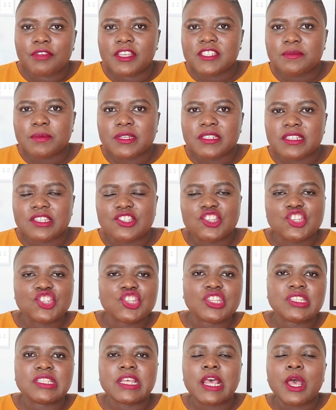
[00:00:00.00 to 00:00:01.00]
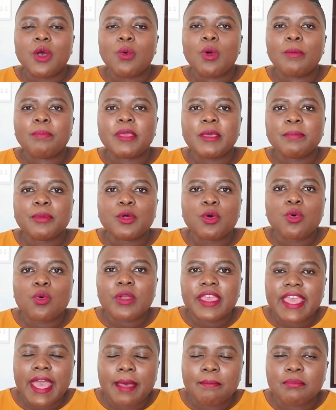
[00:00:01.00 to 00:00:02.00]
investment decisions, were people
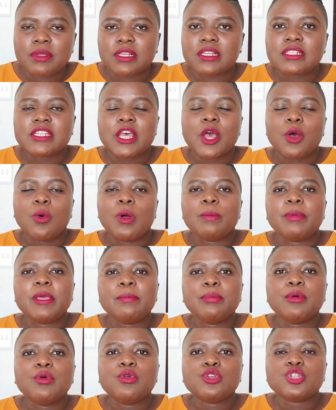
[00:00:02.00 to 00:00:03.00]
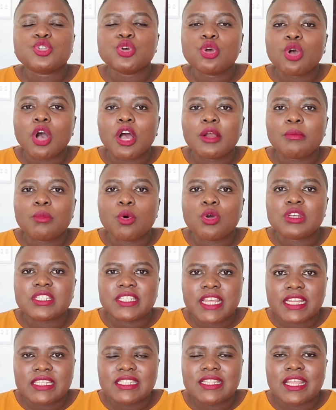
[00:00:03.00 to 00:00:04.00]
who gambled, were people who took on more
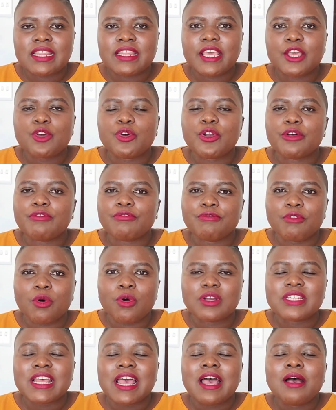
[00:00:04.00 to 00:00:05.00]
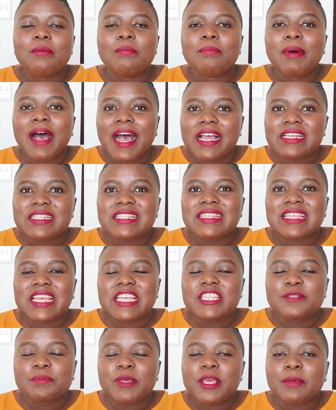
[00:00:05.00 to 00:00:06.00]
debt than they could afford. But
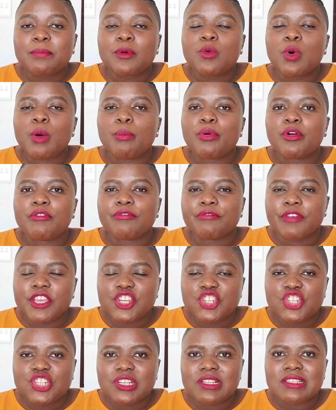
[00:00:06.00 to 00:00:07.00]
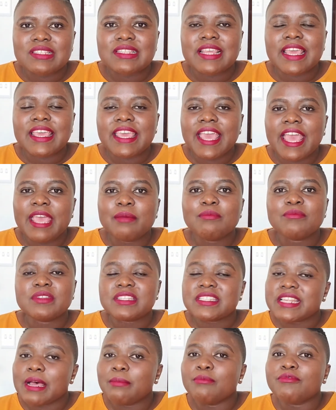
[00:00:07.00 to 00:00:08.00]
these people were professionals. They
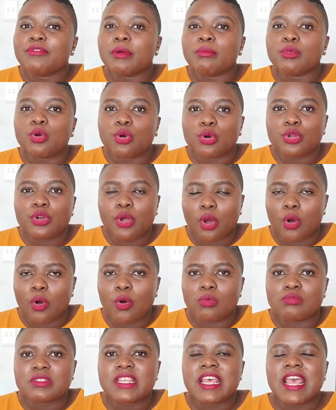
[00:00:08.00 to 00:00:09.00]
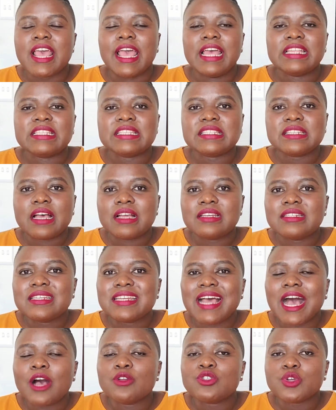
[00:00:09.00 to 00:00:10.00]
came some from good homes and
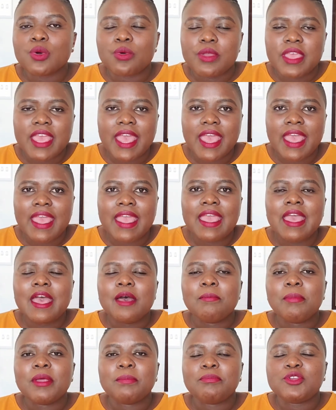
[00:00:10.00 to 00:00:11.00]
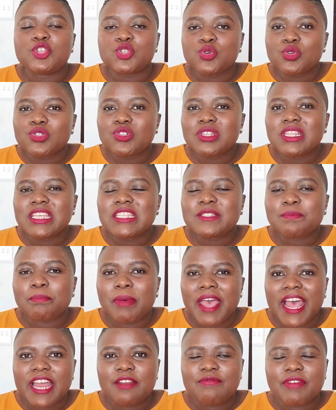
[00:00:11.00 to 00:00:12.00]
started out okay. But due to these
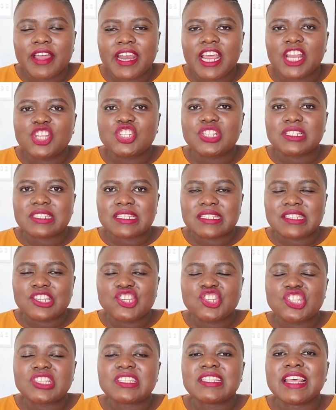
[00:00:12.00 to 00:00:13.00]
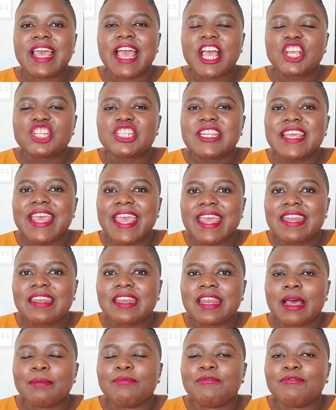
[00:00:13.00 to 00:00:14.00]
bad financial decisions, they actually
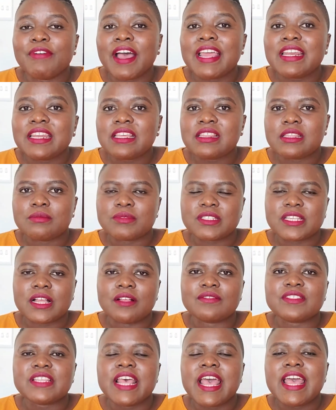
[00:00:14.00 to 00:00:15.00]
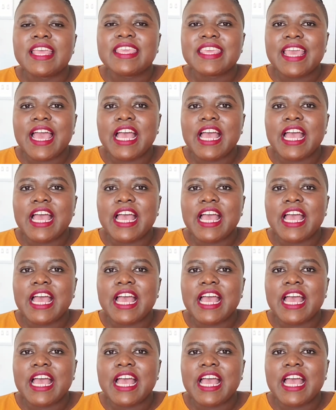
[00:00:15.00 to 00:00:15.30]
ended up finding themselves